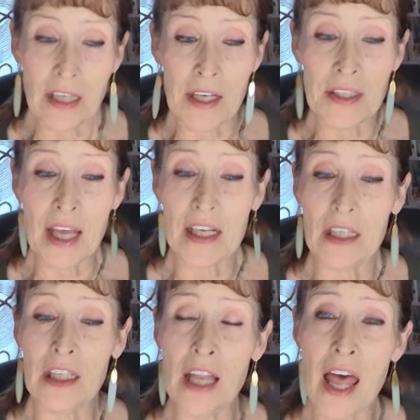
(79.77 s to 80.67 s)
saying
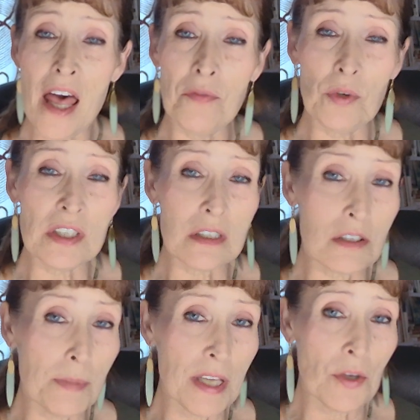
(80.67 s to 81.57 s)
that love was
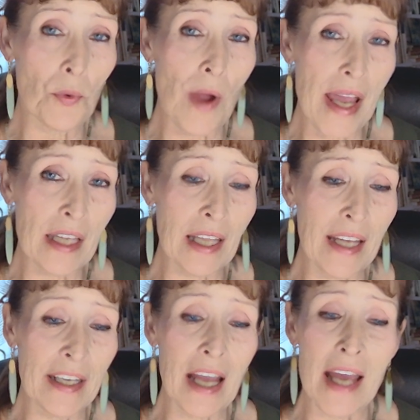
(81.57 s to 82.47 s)
to be the
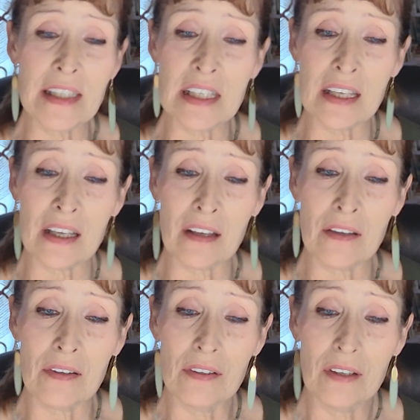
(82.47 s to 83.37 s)
regulating
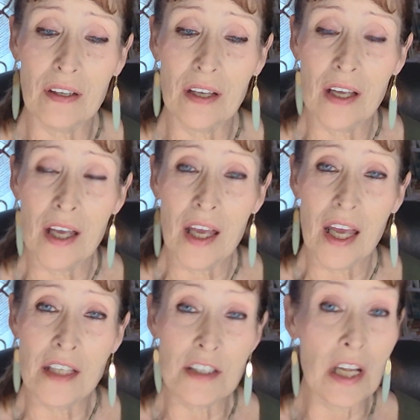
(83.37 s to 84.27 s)
ideal,
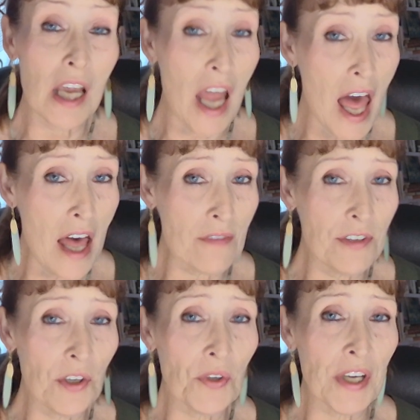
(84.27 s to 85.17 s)
and to
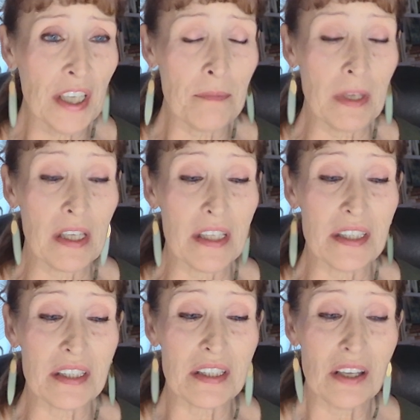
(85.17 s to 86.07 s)
love your
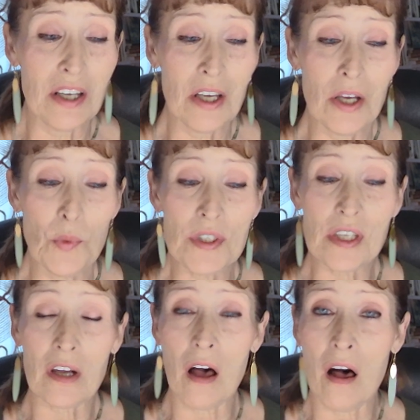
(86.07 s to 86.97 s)
enemies
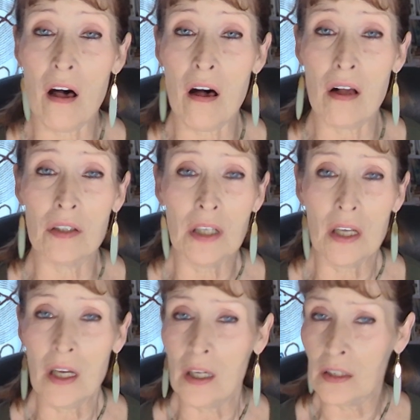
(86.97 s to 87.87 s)
was a call
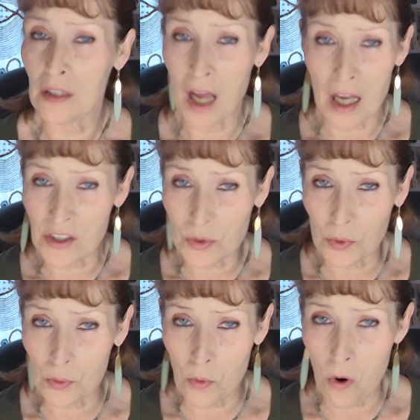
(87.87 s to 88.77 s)
not
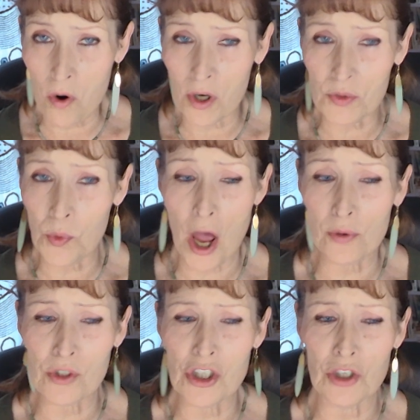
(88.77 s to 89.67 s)
to reward
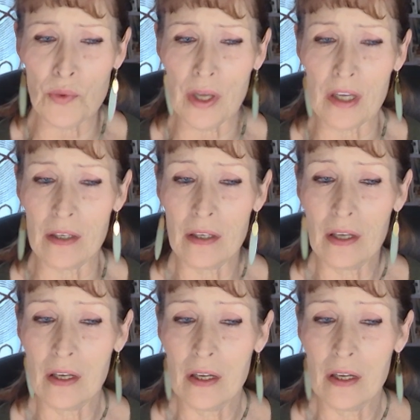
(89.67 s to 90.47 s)
wrongdoing,